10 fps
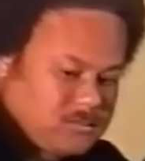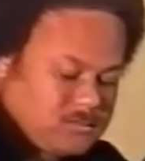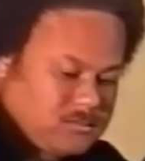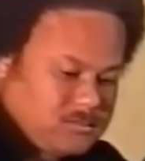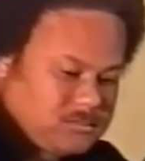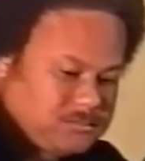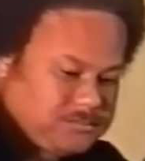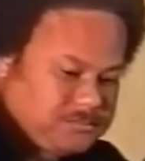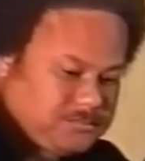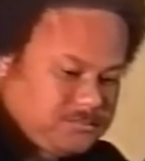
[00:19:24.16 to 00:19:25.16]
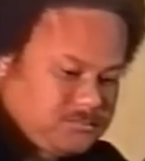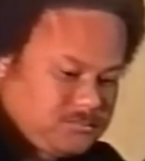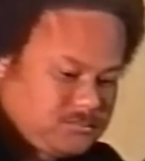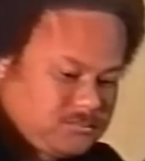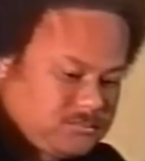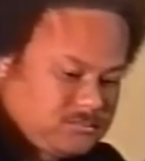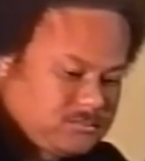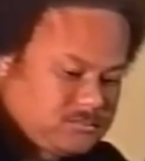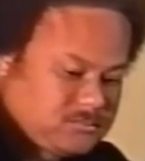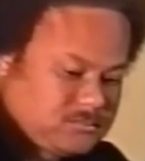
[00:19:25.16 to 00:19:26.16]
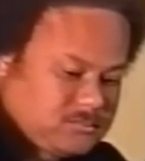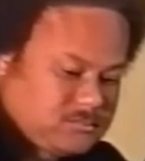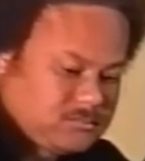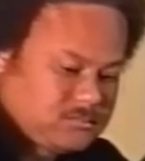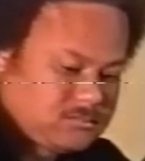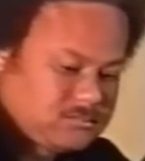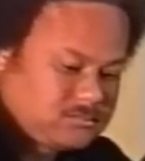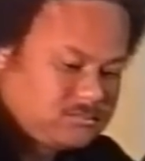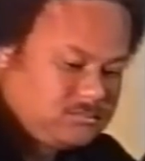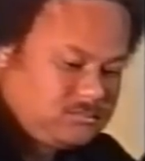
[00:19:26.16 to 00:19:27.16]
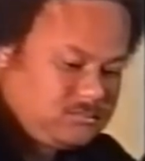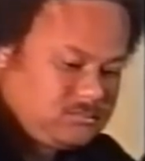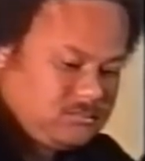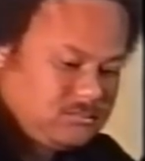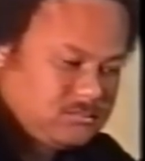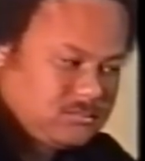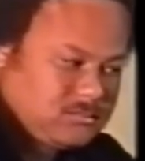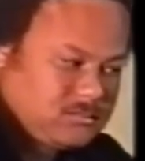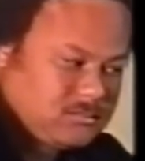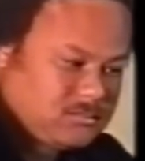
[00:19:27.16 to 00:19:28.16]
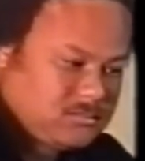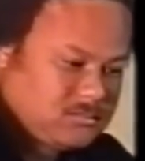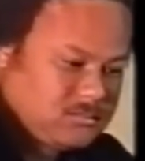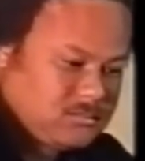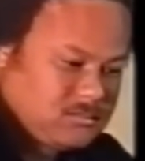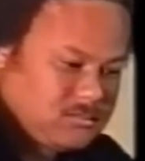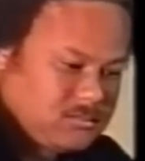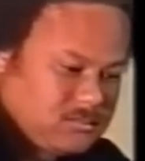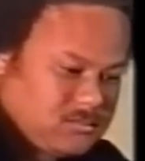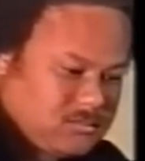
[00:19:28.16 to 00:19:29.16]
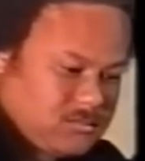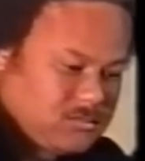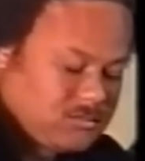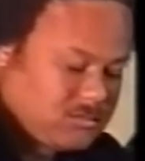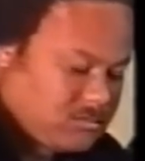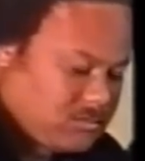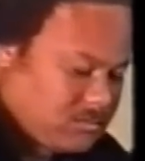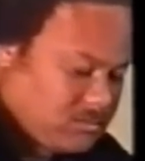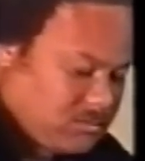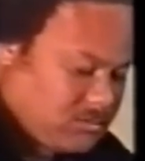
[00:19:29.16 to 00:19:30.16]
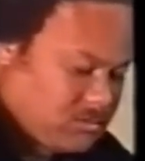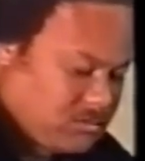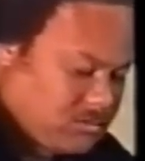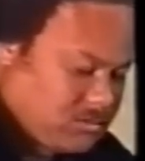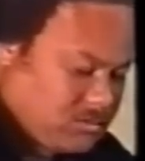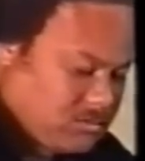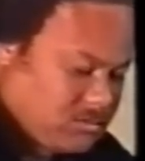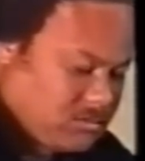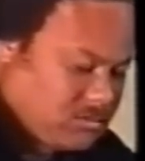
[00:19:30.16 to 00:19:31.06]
This person isn't speaking.